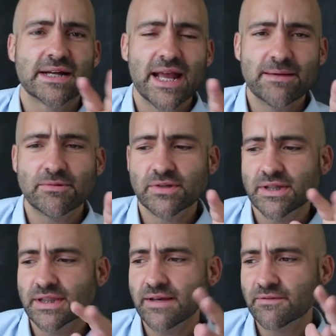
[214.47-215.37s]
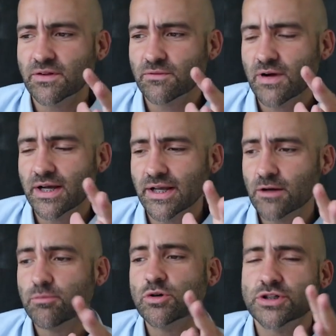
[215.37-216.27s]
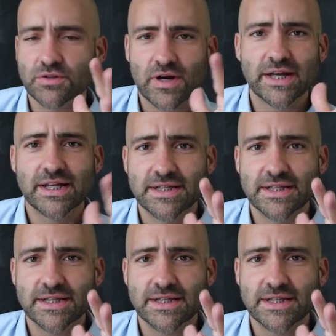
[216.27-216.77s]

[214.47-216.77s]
They're able to lift the rocket or push the rocket